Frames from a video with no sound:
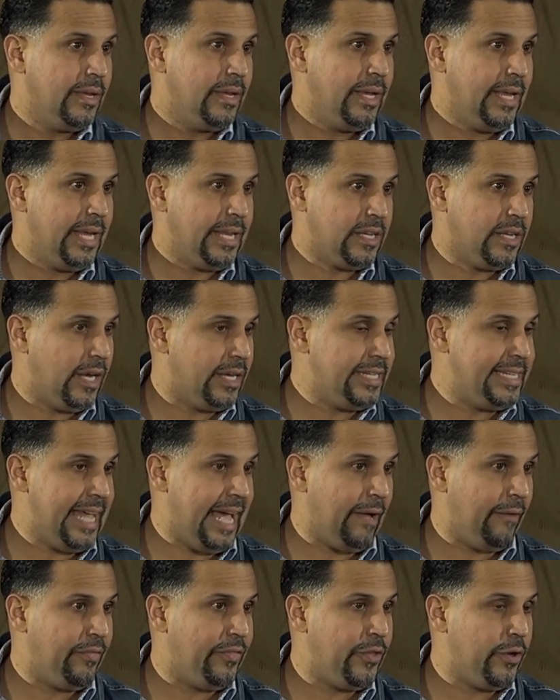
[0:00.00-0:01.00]
He had gunned
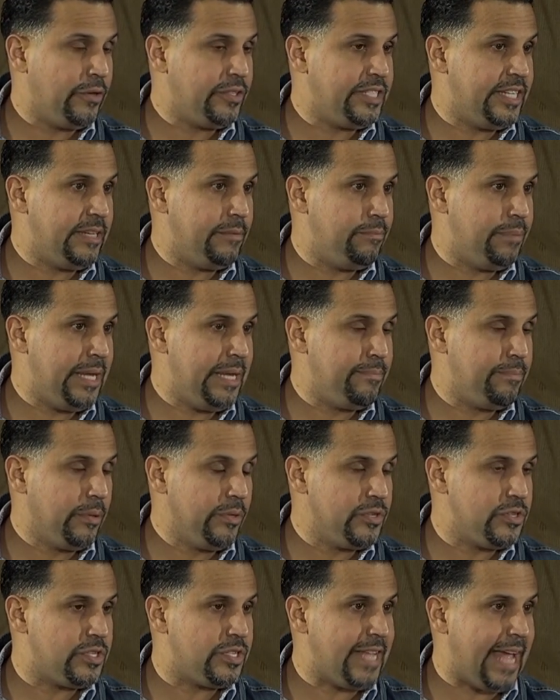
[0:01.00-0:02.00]
down 13 people,
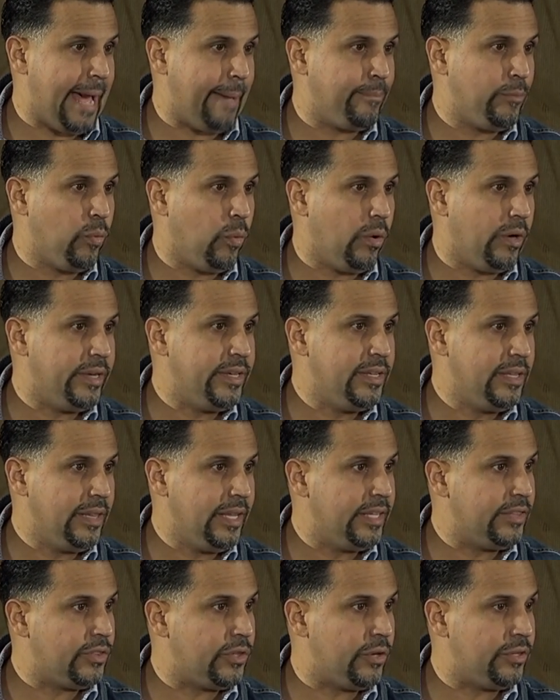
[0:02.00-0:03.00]
stabbed one,
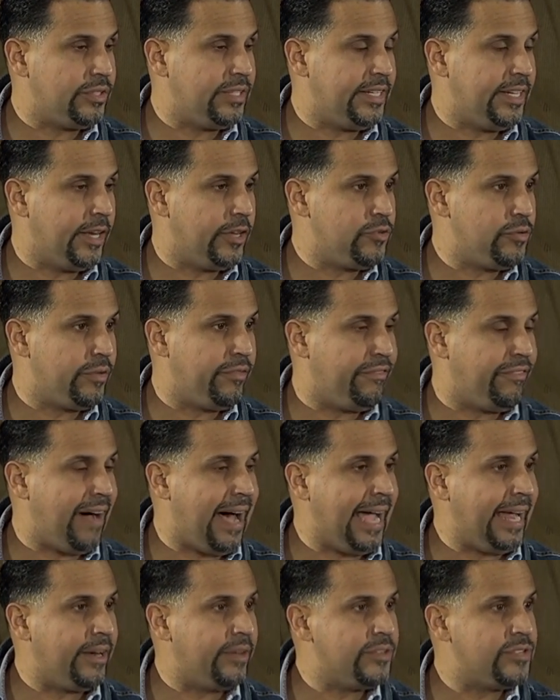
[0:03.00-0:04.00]
lit 1,300
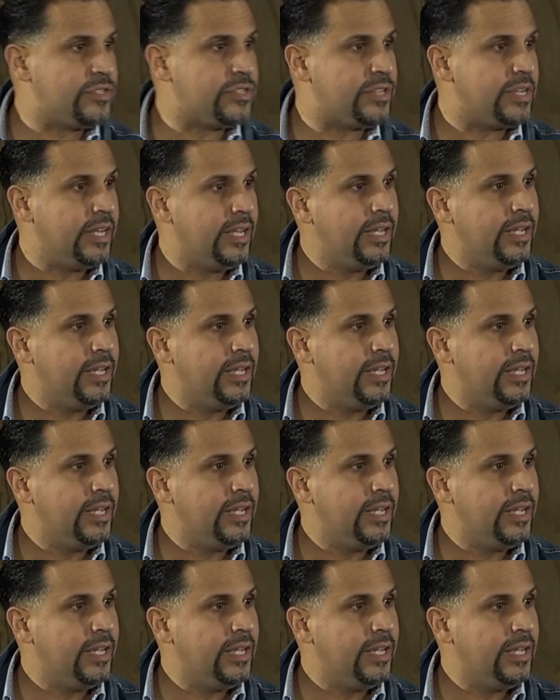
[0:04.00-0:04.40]
fires,